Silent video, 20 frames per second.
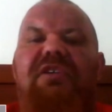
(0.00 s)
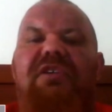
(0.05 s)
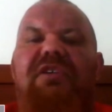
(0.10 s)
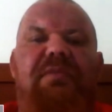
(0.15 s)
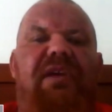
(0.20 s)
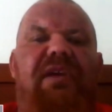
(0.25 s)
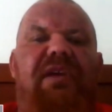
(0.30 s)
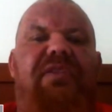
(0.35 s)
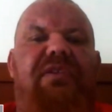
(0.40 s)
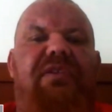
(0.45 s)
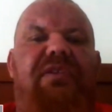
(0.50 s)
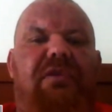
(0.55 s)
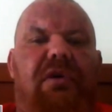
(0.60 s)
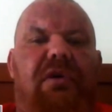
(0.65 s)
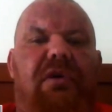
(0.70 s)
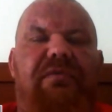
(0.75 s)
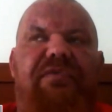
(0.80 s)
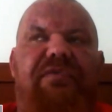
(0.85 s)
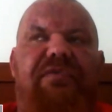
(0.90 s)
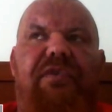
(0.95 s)
myth has
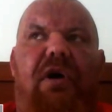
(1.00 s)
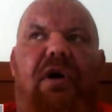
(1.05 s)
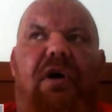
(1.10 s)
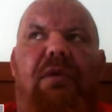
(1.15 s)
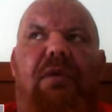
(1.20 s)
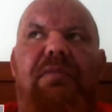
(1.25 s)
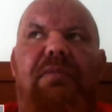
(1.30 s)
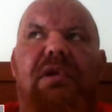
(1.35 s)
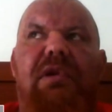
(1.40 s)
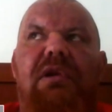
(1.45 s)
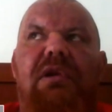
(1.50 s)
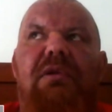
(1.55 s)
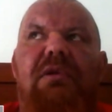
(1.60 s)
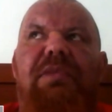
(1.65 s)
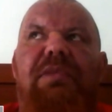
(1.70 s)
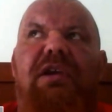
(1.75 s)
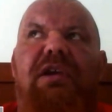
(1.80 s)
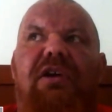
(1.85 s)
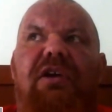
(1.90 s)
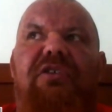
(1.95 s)
come from,
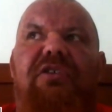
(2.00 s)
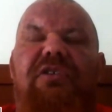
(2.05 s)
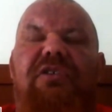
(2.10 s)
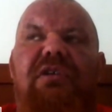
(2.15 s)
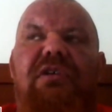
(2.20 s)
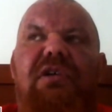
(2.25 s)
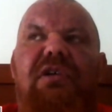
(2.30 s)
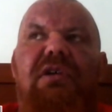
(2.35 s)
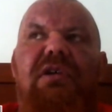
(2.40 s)
because